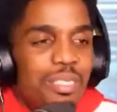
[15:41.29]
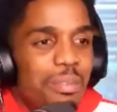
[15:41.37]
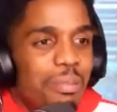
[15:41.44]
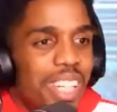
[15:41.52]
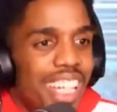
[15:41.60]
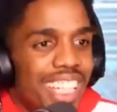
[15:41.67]

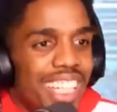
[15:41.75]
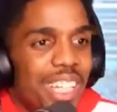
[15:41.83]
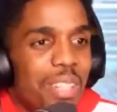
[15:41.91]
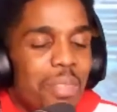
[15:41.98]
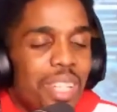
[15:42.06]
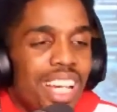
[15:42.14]
man,
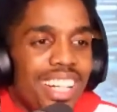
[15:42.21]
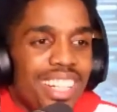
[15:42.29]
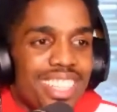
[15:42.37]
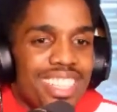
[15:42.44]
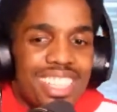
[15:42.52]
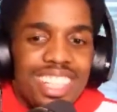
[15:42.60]
get me out of
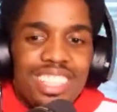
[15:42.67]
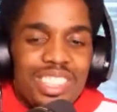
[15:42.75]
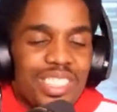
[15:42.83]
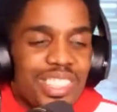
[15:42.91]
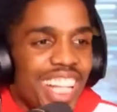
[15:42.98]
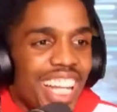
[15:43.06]
this
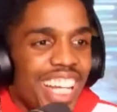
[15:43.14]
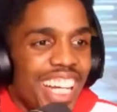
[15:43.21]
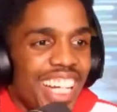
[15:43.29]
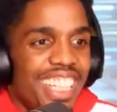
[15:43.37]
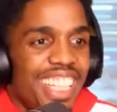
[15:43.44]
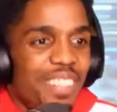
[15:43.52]
country. Like I
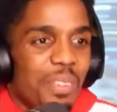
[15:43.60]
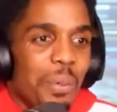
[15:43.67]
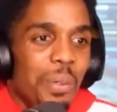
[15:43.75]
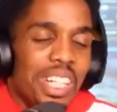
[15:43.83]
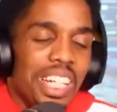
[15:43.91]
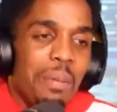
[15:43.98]
never
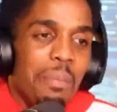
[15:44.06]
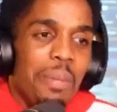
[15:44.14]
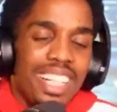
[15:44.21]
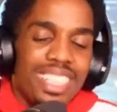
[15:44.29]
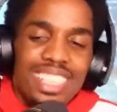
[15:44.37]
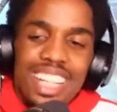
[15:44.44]
want to come
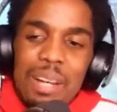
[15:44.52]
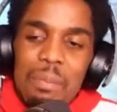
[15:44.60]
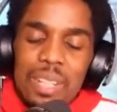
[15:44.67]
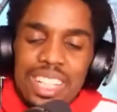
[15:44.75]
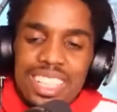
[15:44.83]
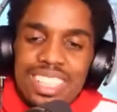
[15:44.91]
back to that
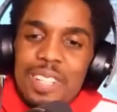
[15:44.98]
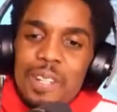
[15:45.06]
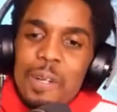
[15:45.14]
place.